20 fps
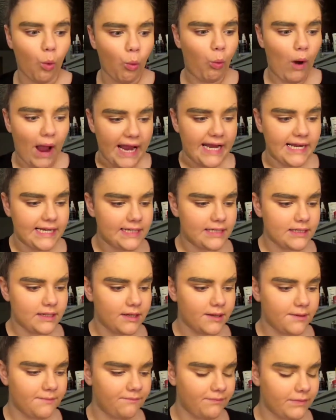white.
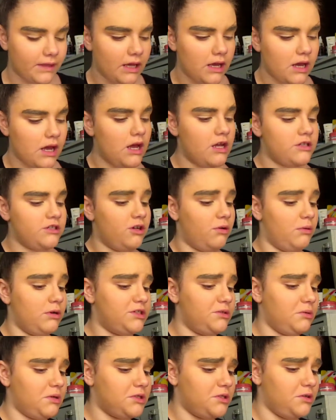So
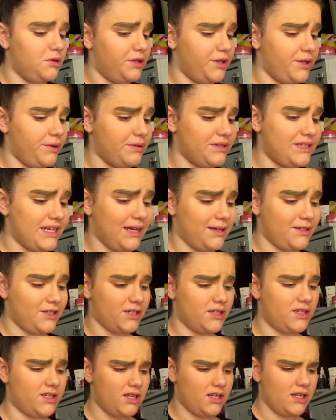what you want you to do is, like,
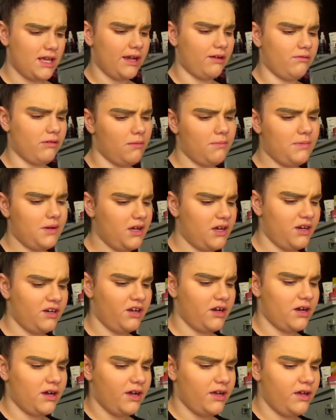just, like, rub it on
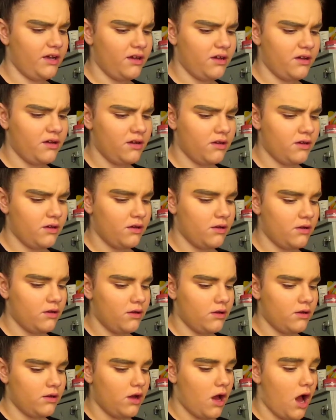But it eye. mainly
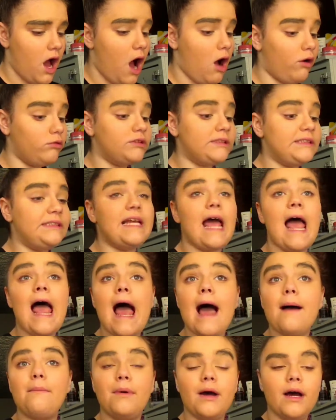looks... Oh,
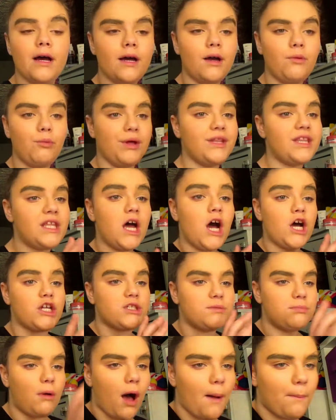dab with a
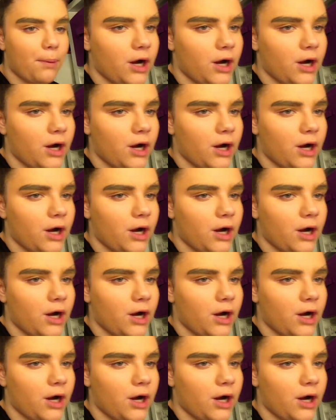small